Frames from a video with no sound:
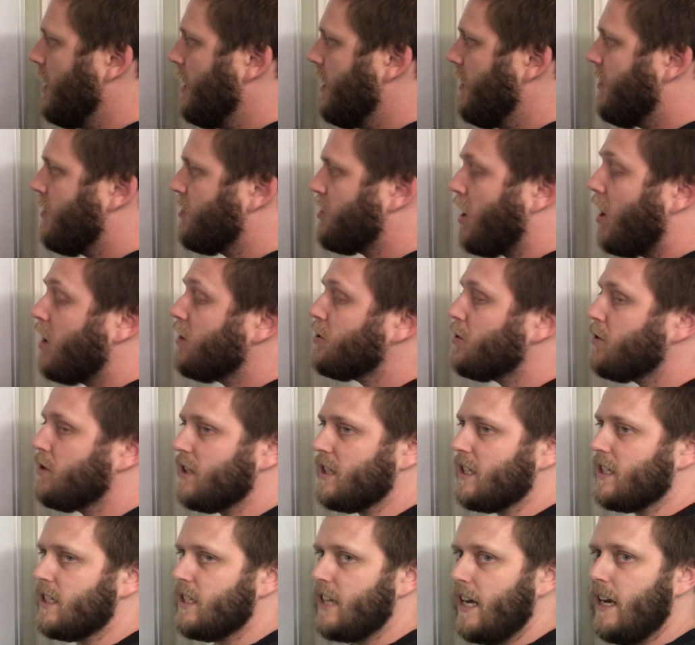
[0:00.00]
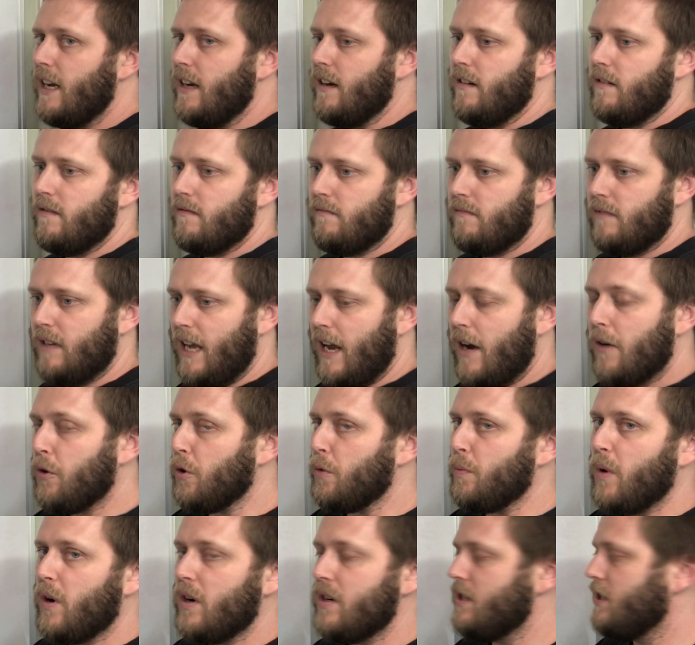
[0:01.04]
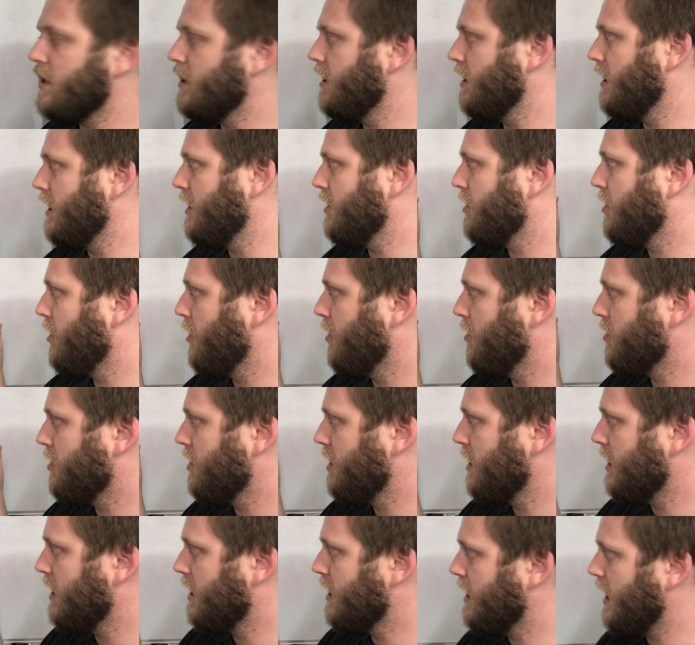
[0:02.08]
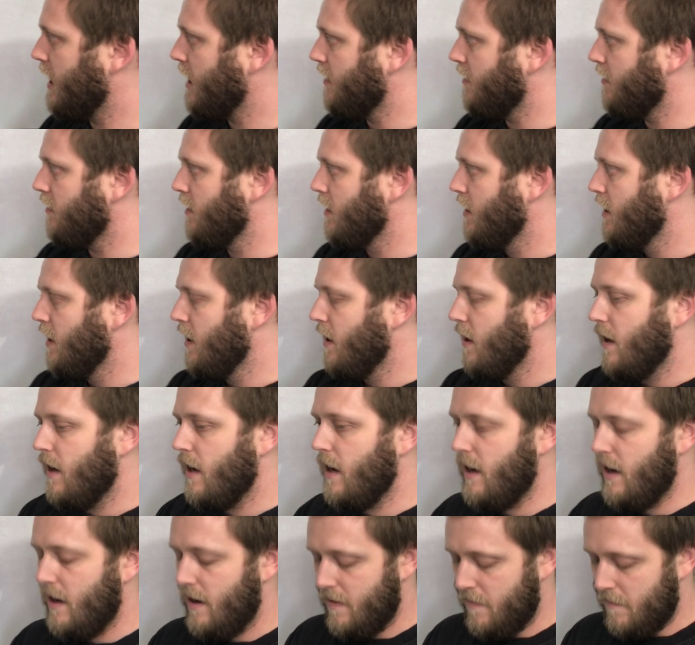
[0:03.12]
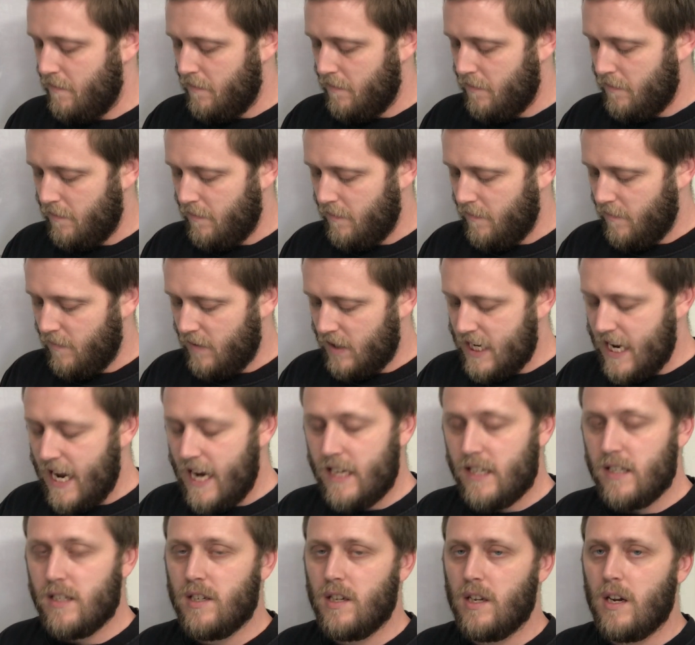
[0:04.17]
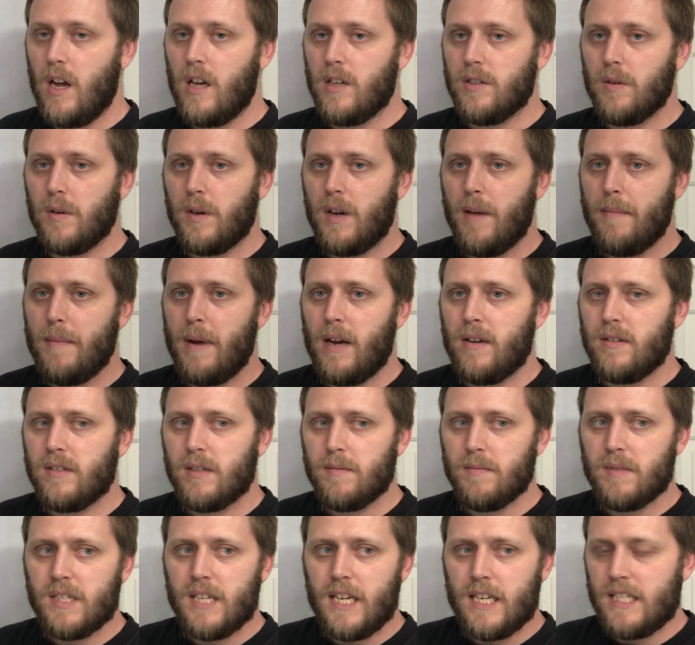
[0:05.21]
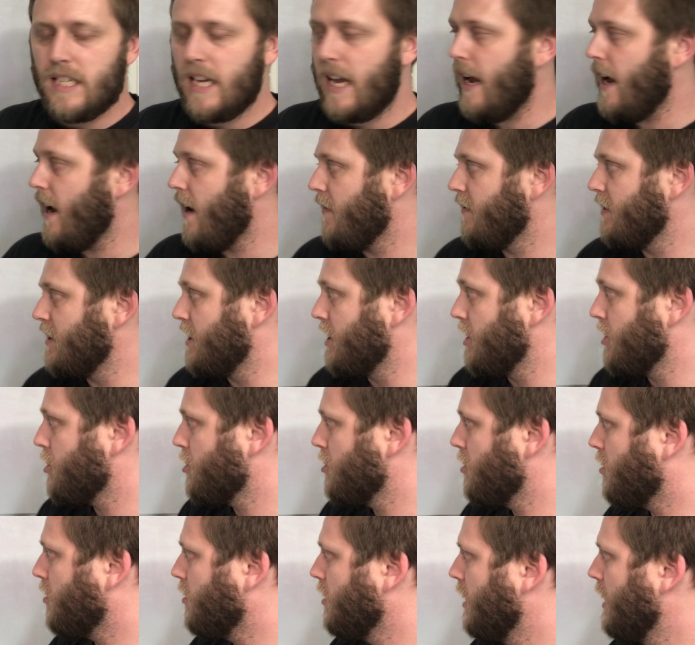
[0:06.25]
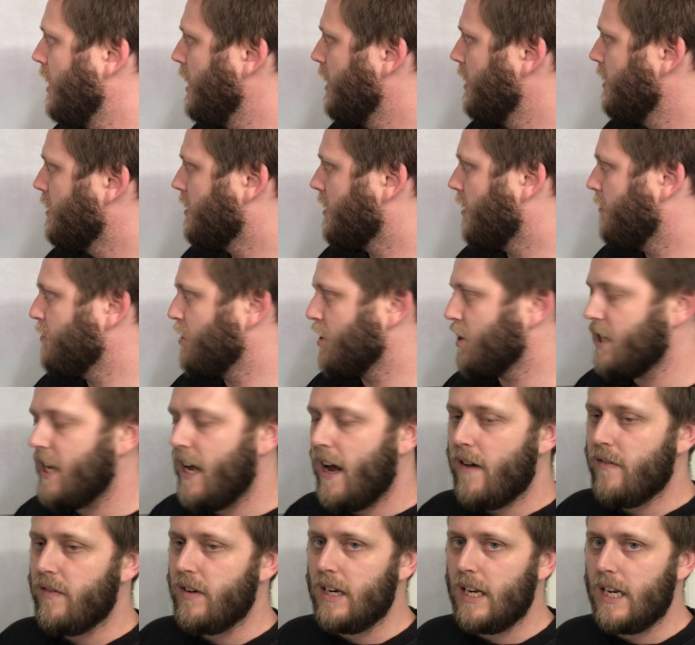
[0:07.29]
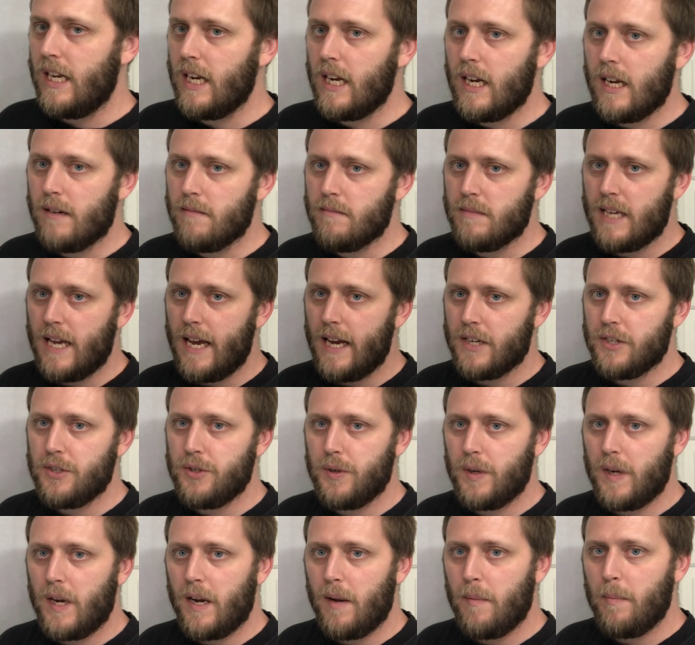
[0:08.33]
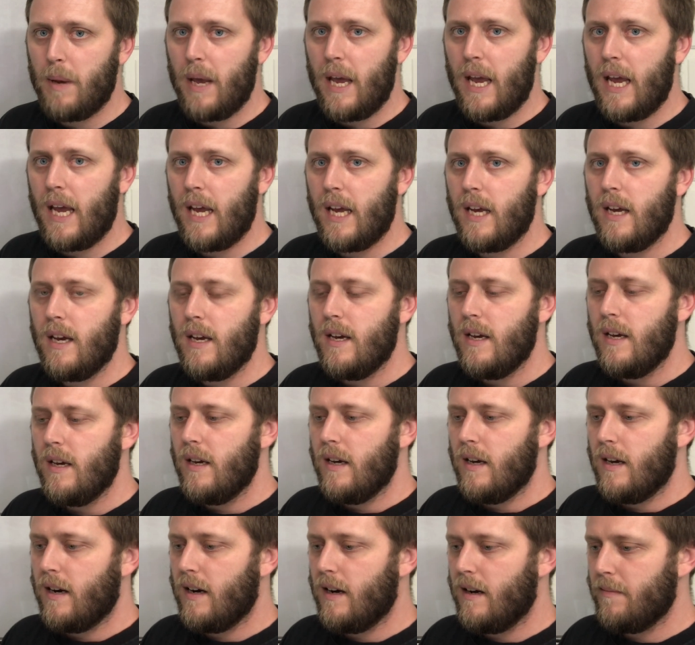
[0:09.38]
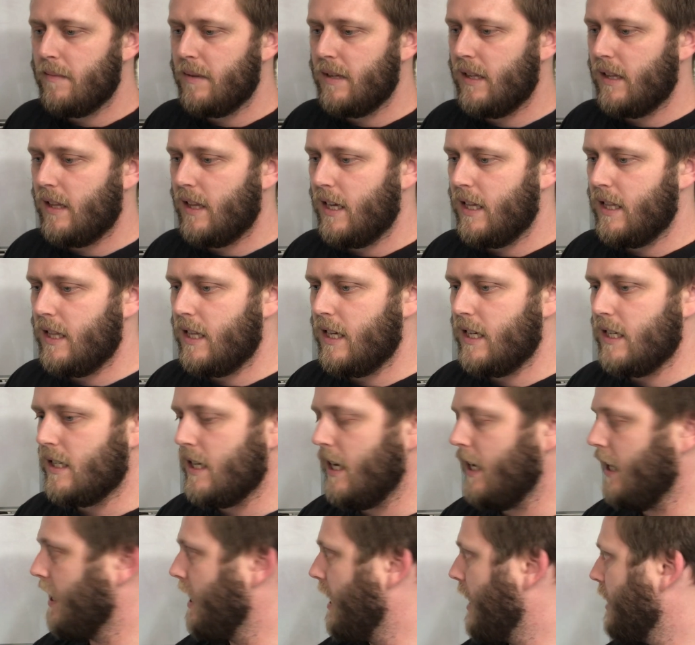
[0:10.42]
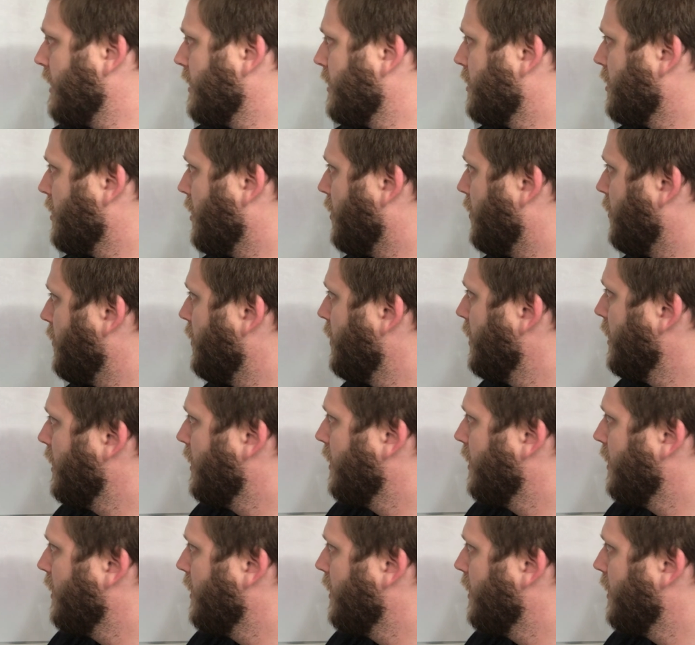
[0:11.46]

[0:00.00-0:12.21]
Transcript: There's also the state counterparts to these. So there's the state taxes that also come out. Some states have additional, some just have an income tax you got to pay, and things like that. So